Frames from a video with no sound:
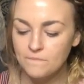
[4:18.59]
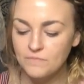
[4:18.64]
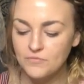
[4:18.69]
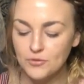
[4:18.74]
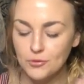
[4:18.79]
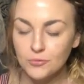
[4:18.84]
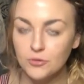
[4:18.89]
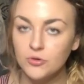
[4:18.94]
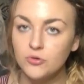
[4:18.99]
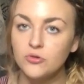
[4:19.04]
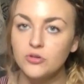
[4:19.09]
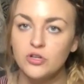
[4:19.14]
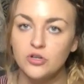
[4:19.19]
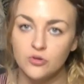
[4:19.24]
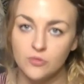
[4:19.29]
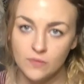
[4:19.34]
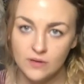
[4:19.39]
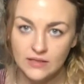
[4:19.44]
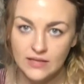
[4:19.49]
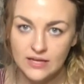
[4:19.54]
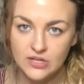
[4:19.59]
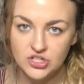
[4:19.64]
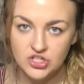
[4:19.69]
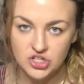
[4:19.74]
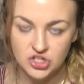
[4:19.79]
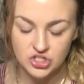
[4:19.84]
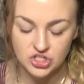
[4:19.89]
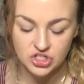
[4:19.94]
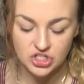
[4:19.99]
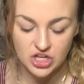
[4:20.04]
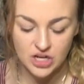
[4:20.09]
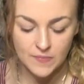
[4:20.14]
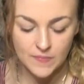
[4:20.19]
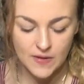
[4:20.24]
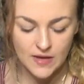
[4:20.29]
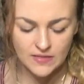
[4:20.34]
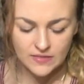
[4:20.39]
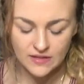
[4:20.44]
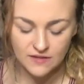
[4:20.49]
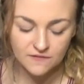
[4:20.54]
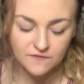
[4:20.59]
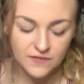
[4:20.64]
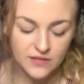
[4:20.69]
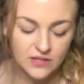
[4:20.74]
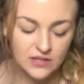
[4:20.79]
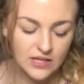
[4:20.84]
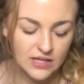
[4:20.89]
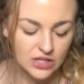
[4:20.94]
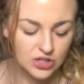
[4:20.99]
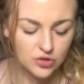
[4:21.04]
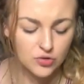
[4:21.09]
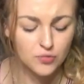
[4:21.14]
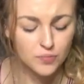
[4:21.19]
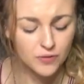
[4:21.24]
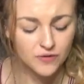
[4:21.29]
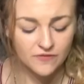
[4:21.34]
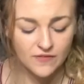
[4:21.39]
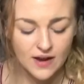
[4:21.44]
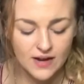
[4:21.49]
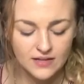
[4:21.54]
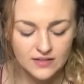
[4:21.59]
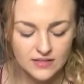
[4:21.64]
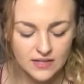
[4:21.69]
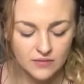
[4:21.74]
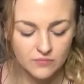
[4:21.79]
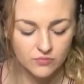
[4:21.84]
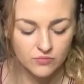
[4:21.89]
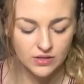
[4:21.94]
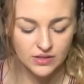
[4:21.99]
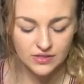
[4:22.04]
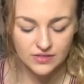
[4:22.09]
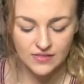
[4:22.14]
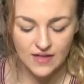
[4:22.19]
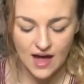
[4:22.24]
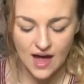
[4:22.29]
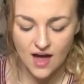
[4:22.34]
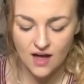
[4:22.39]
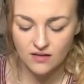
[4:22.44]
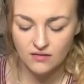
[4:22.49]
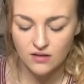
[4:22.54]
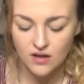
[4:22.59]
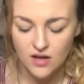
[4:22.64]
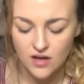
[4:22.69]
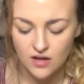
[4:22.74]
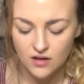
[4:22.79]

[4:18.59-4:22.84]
through your relationship, and they feel like you provide them with that,